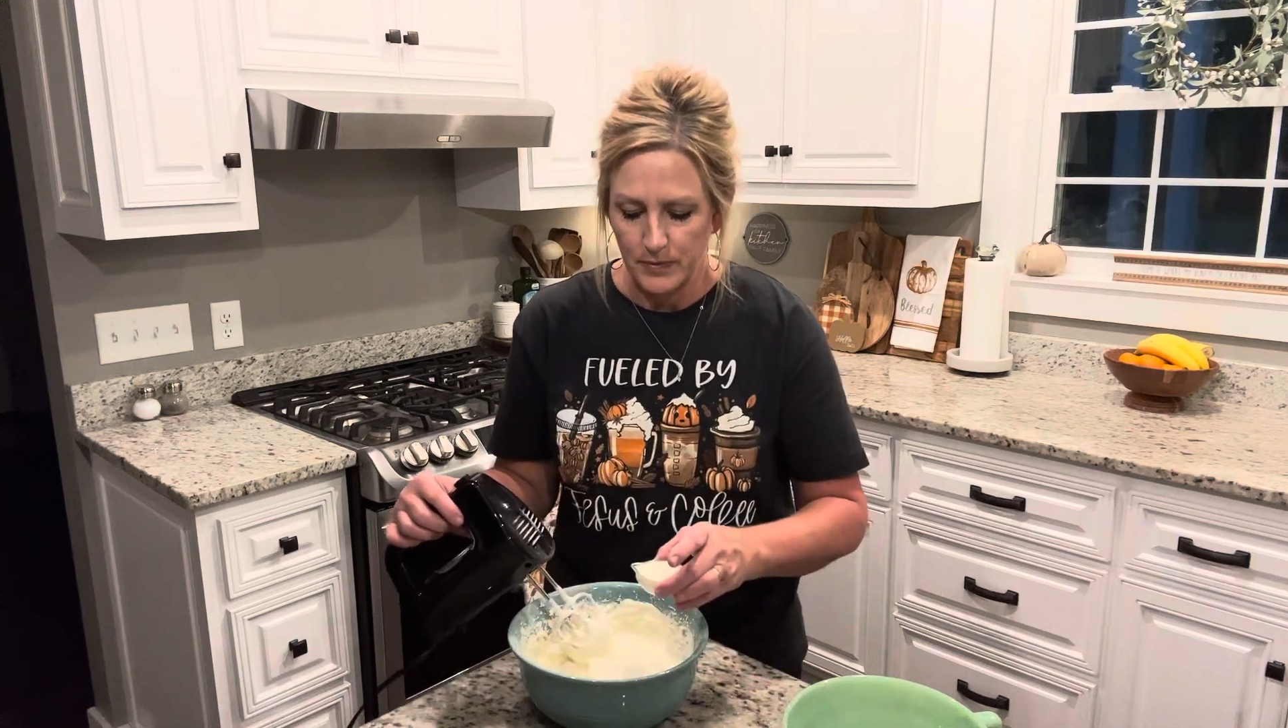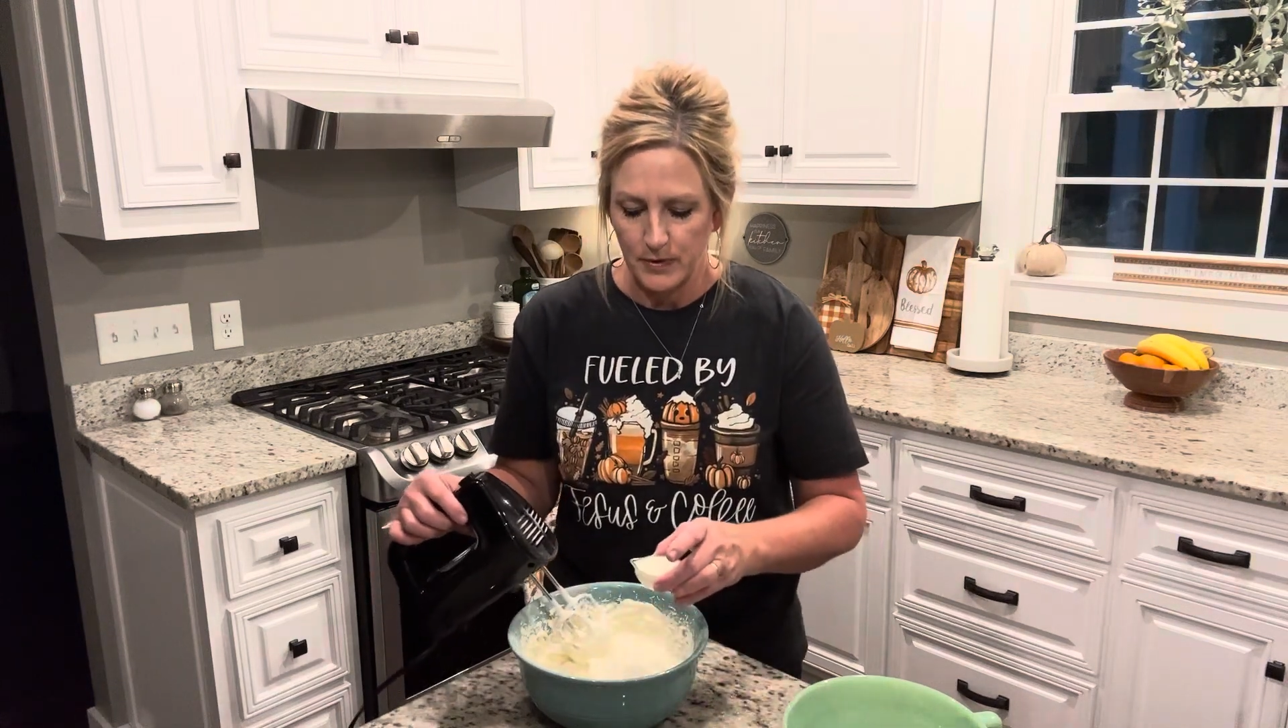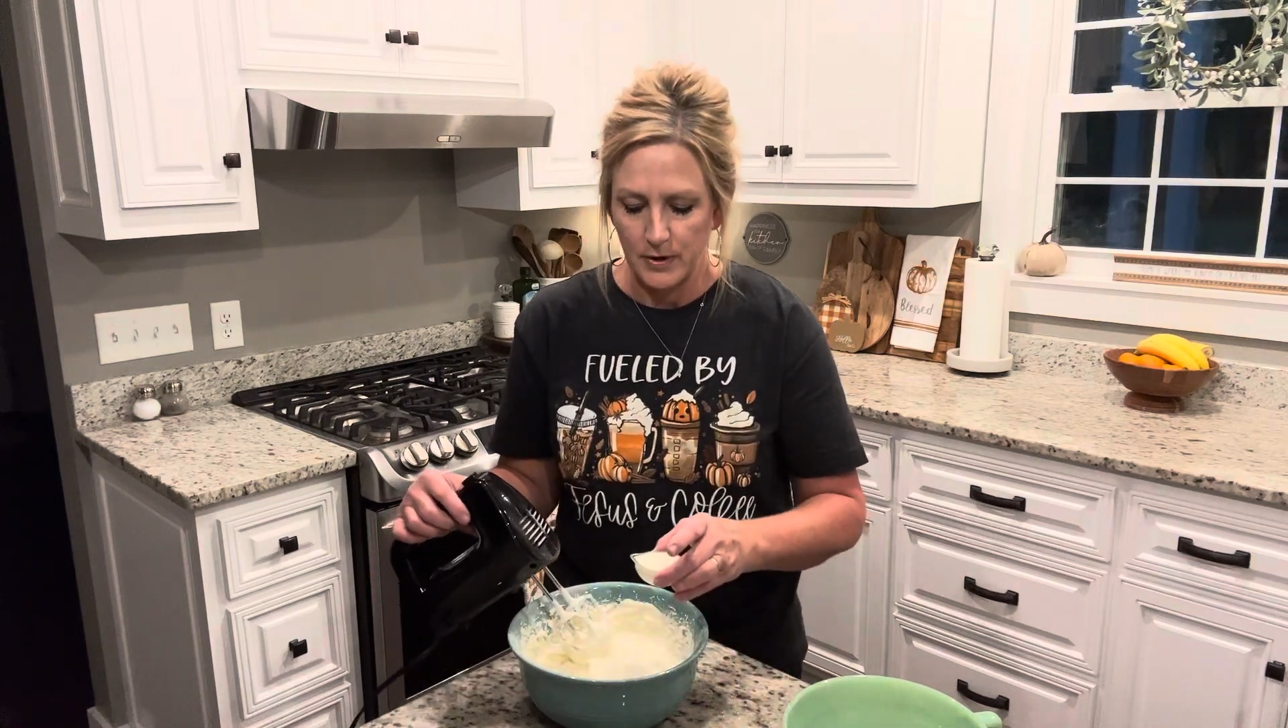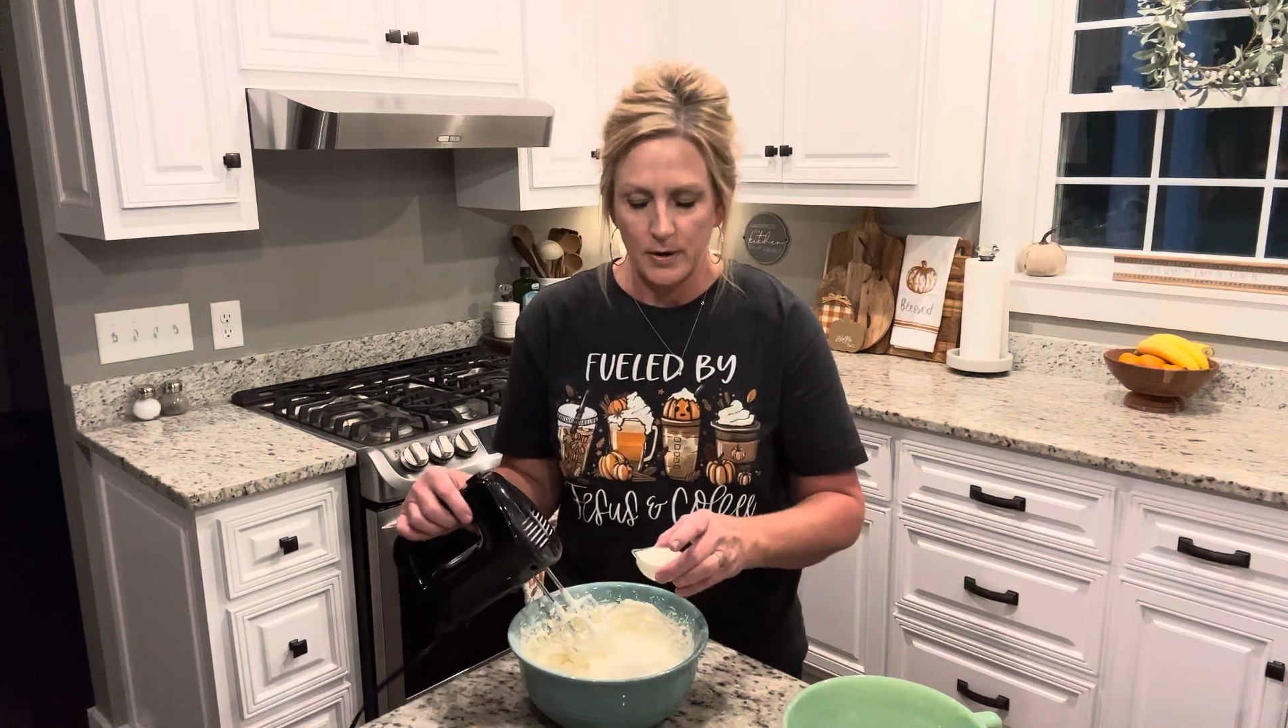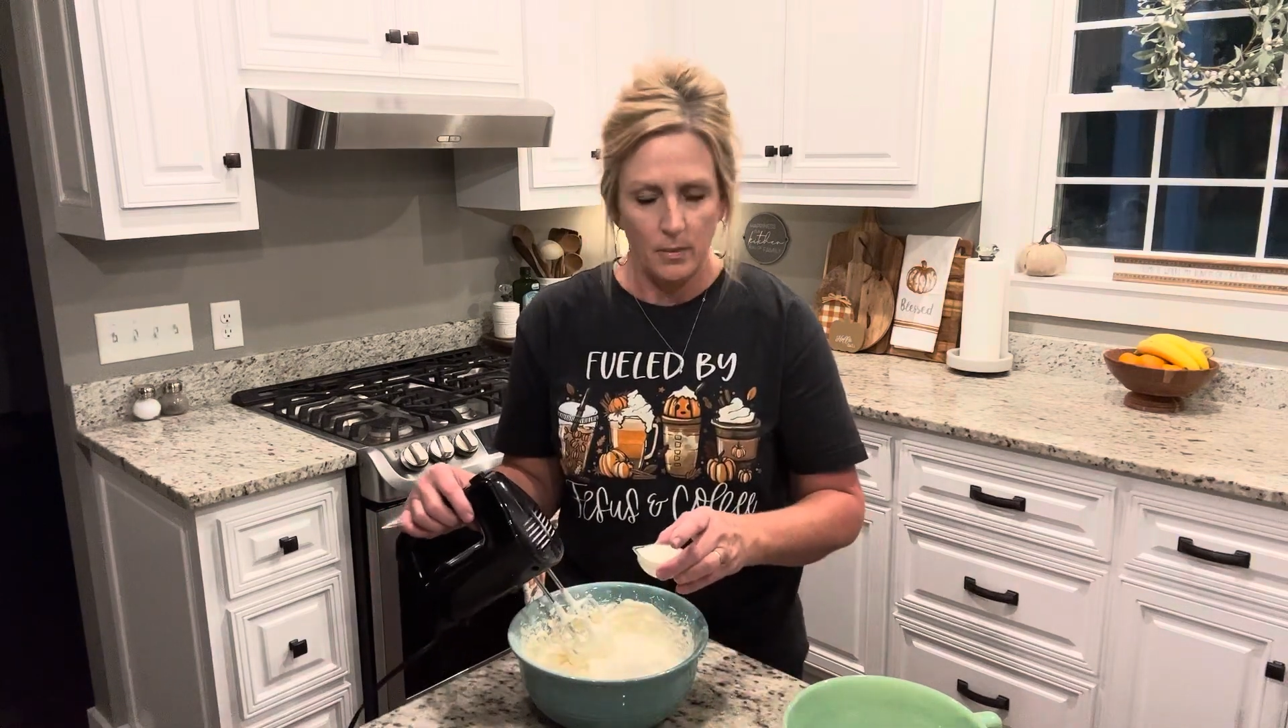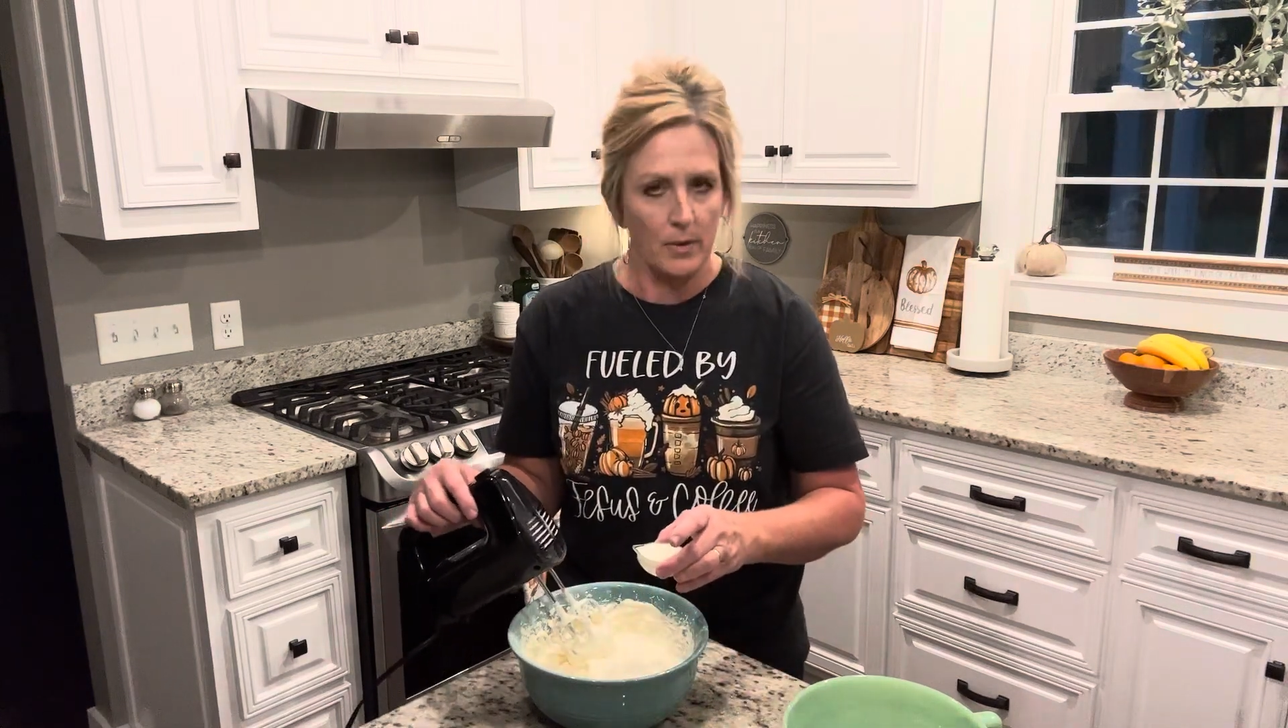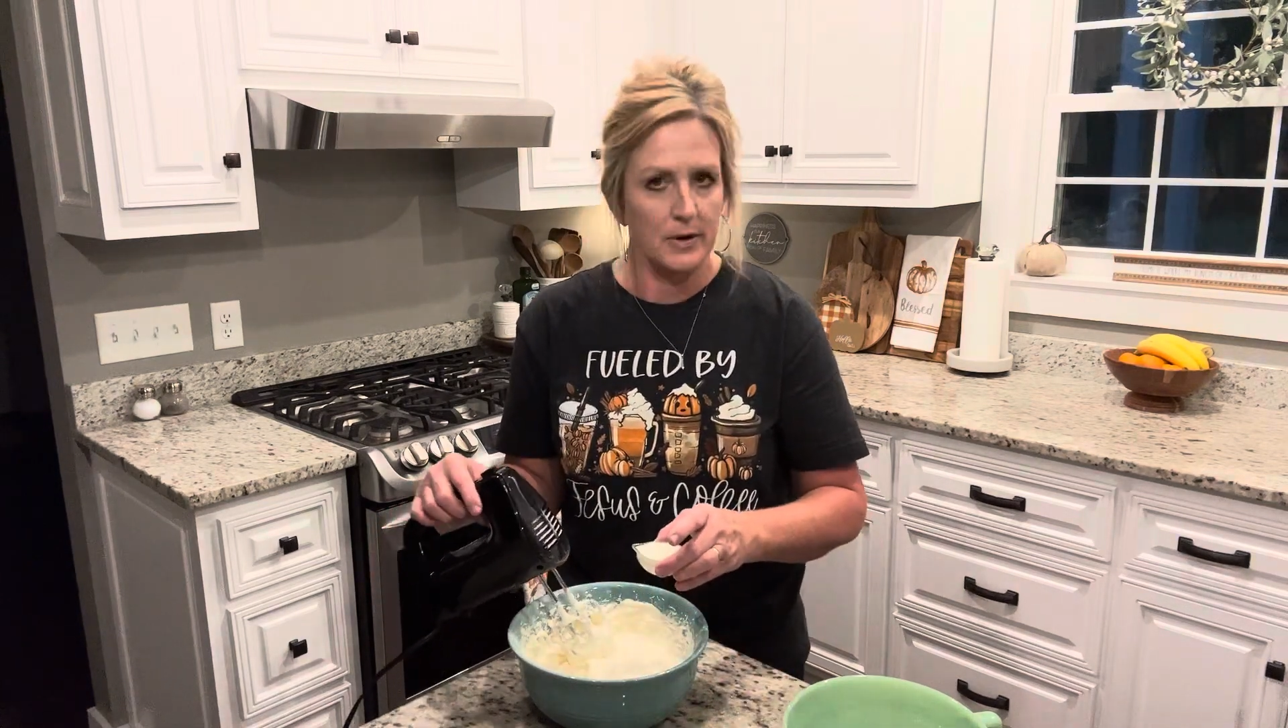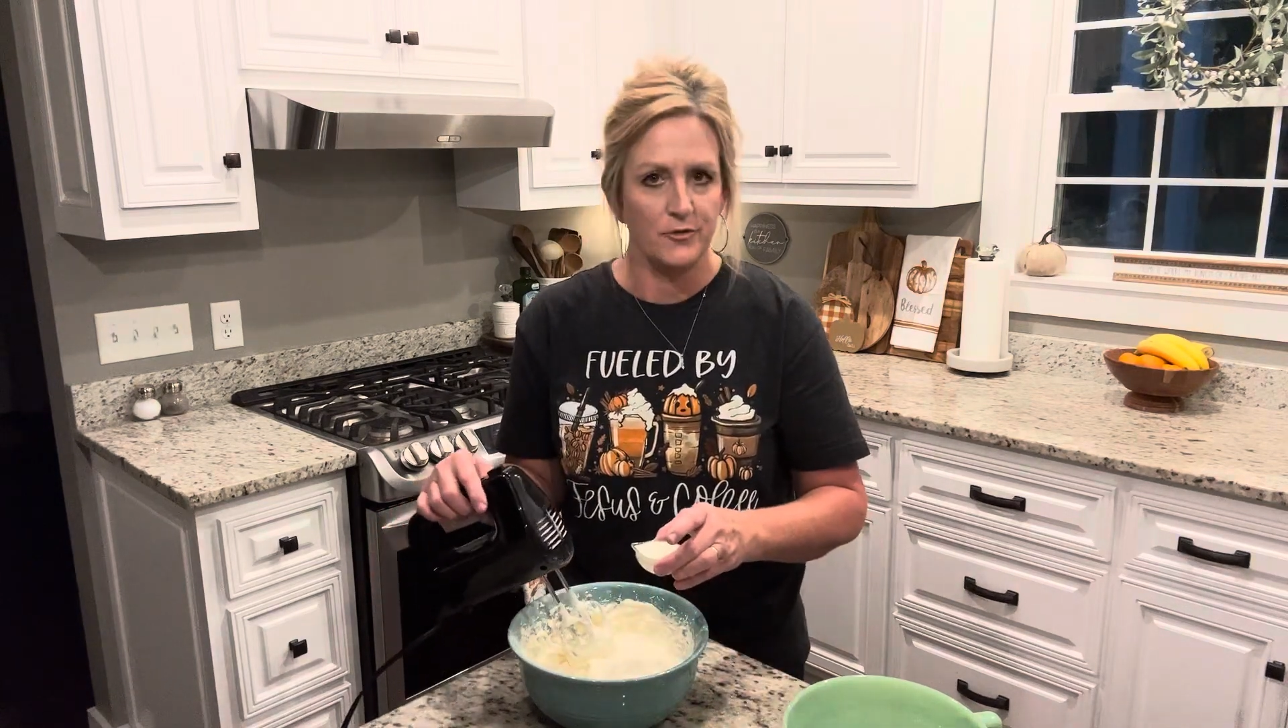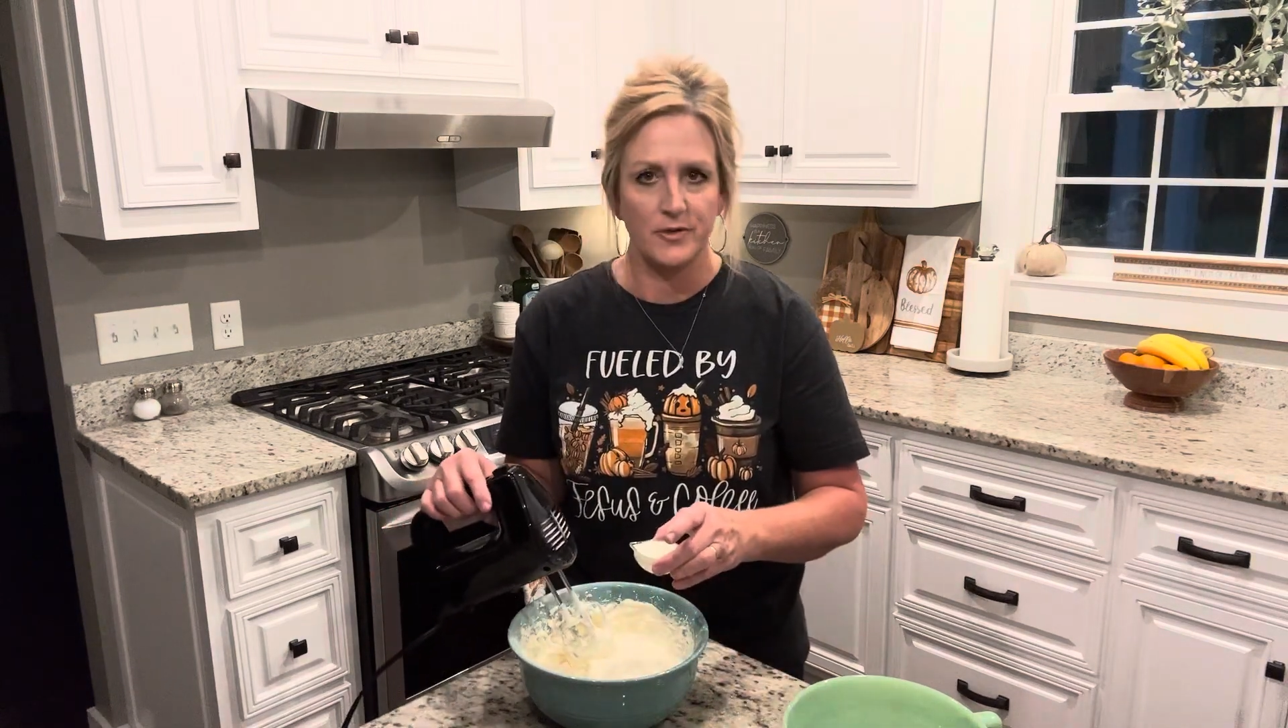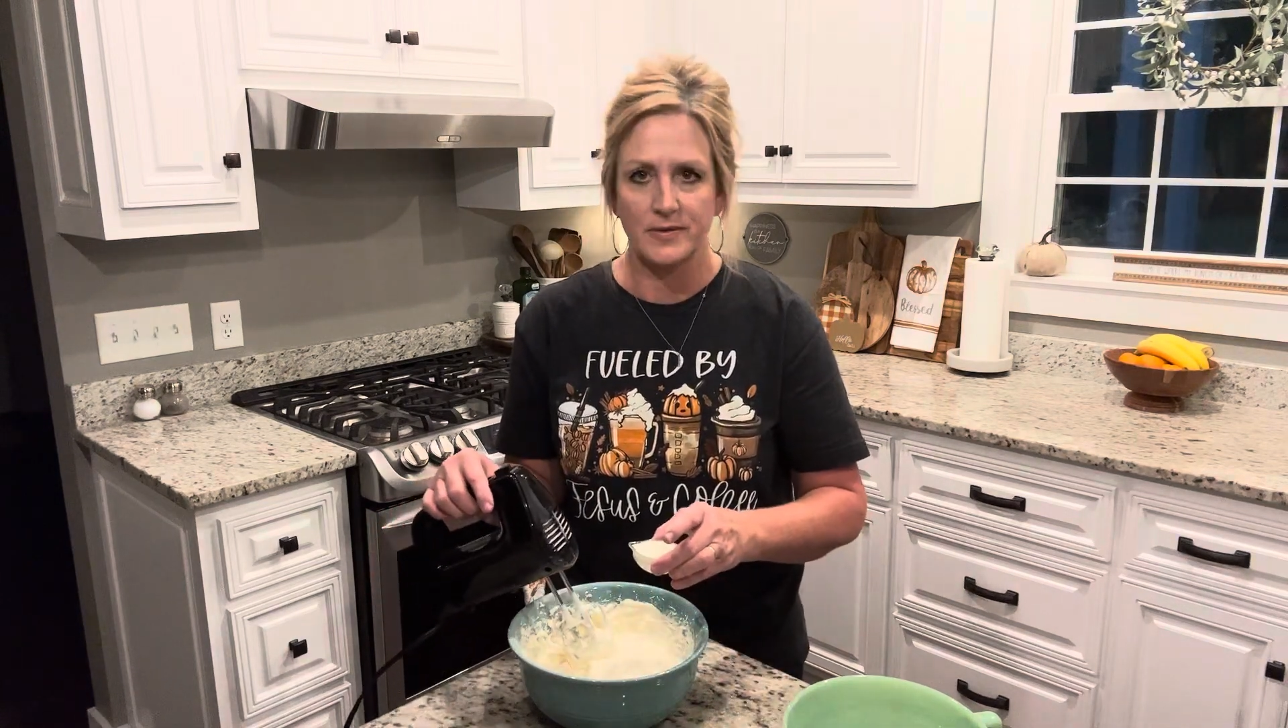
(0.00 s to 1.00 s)
you don't want
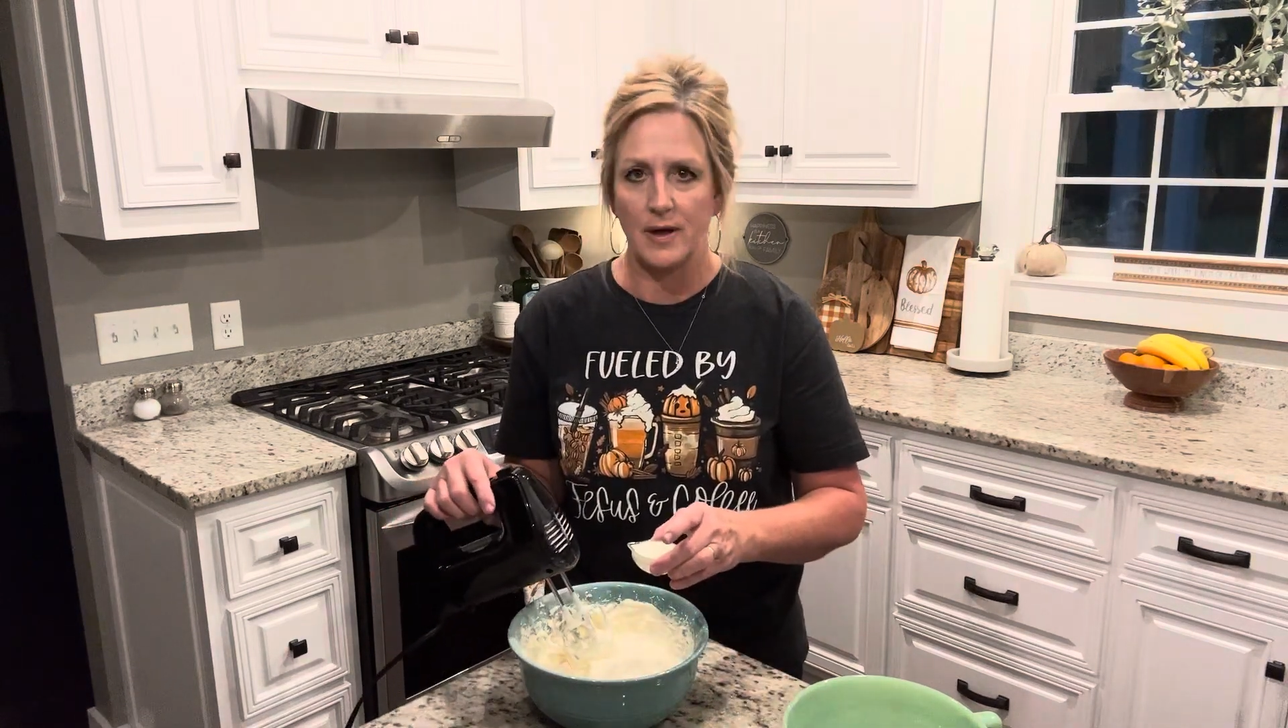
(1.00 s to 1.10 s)
to just